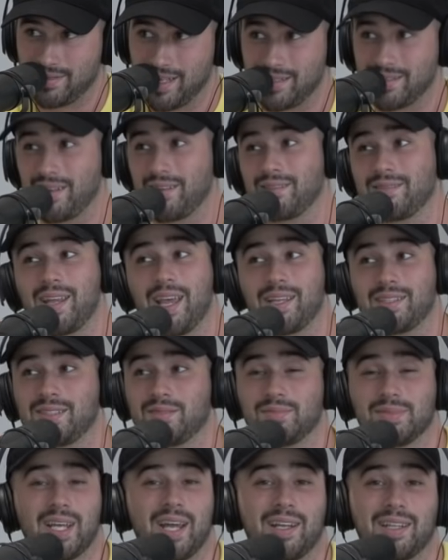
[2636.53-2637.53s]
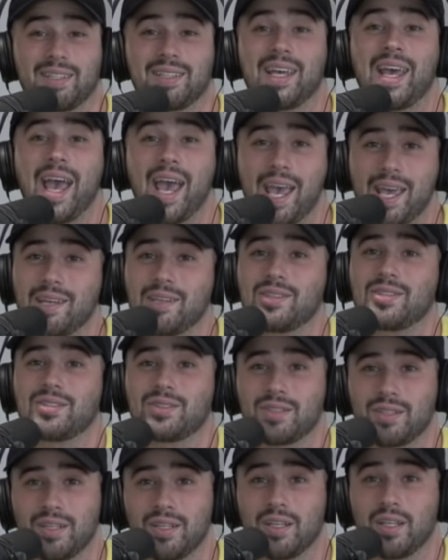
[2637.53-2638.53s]
That's going to take some
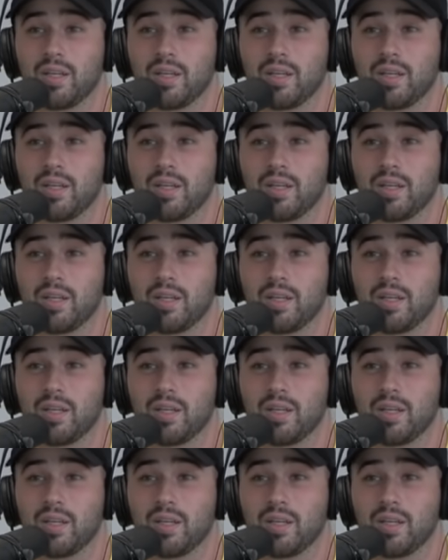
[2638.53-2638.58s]
dedication,